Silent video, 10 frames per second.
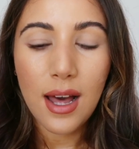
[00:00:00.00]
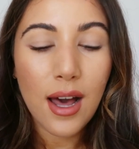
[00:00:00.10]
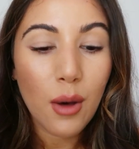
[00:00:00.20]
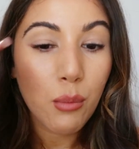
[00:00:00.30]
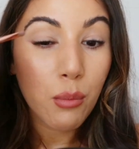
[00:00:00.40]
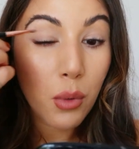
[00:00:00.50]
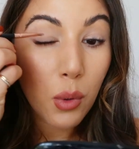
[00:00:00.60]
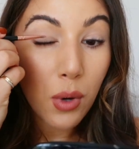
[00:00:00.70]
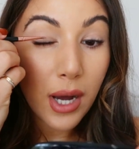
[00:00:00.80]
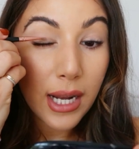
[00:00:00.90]

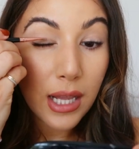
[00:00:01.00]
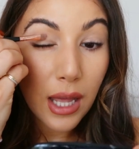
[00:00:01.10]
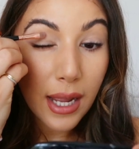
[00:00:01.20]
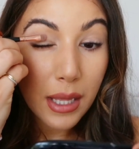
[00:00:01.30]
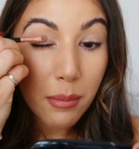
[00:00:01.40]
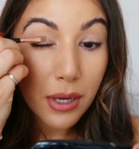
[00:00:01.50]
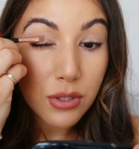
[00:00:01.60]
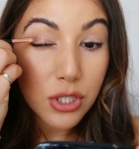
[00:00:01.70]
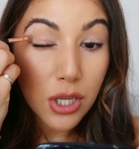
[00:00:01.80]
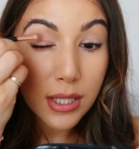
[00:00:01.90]
What I like
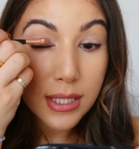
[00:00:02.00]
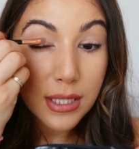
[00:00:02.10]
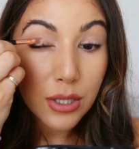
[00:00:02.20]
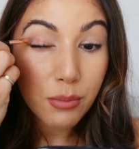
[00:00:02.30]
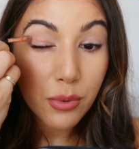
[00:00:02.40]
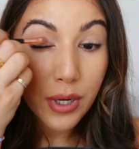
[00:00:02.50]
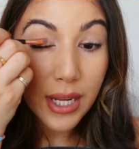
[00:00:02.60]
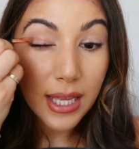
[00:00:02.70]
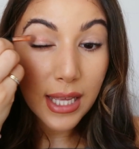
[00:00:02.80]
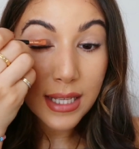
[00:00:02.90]
about Charlotte
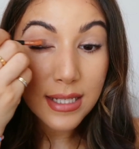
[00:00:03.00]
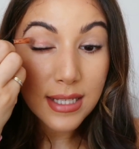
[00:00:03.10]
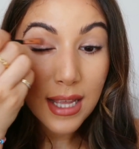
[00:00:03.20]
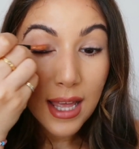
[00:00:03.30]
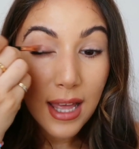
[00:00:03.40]
Tilbury is